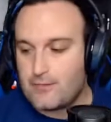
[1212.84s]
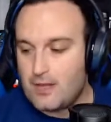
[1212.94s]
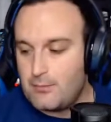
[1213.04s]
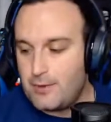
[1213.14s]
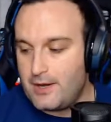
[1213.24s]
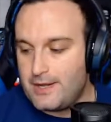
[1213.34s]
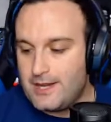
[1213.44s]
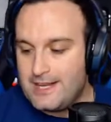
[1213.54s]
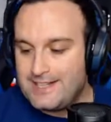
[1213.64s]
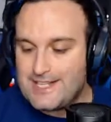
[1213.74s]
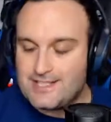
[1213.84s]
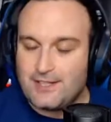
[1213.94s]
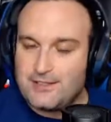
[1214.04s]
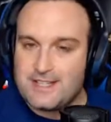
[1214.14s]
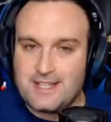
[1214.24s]
but that
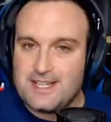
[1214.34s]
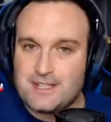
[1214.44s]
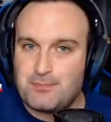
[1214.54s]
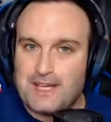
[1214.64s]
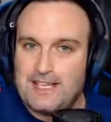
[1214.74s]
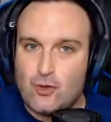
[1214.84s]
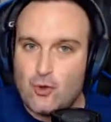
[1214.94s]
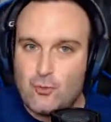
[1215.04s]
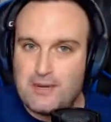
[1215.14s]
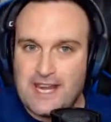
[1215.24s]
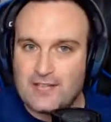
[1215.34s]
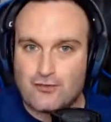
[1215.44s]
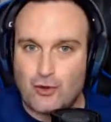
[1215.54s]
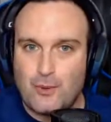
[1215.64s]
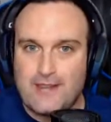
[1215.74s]
still doesn't explain who
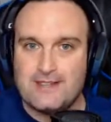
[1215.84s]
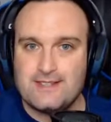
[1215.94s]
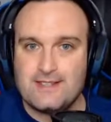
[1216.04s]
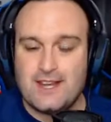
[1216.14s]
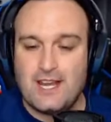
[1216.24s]
Fietro is.